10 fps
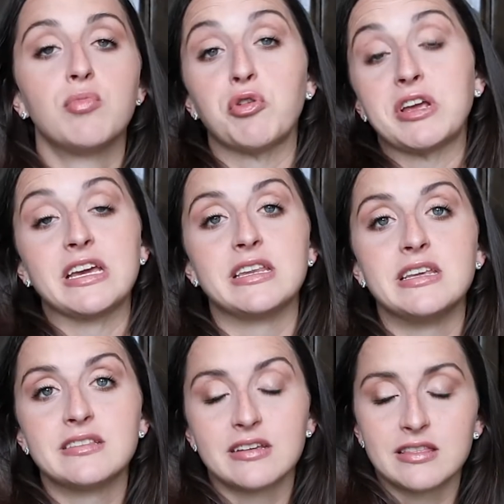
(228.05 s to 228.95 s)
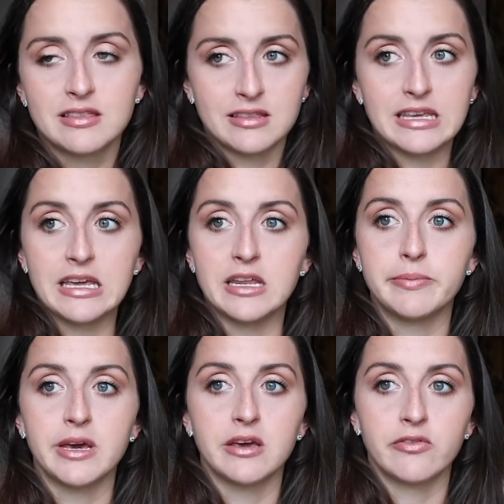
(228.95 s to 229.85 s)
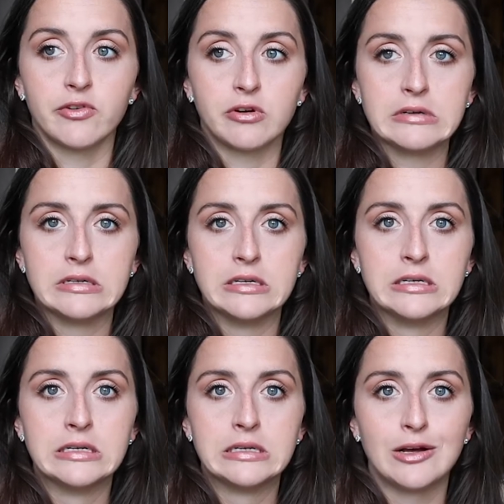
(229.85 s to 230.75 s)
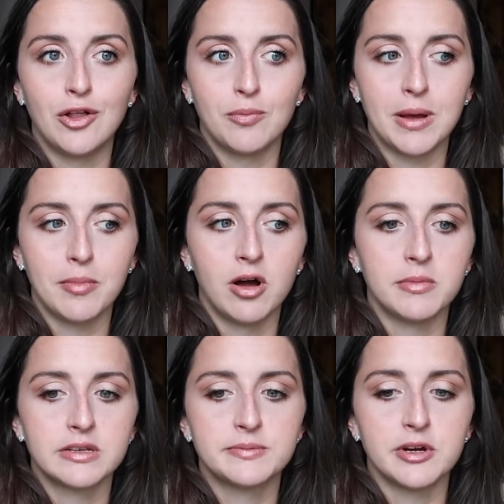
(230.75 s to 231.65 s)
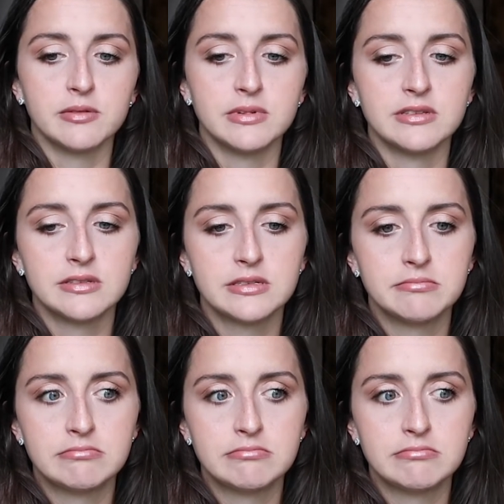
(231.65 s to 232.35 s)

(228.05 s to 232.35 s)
Poor kid, he's like the guinea pig for all of my mom experiments.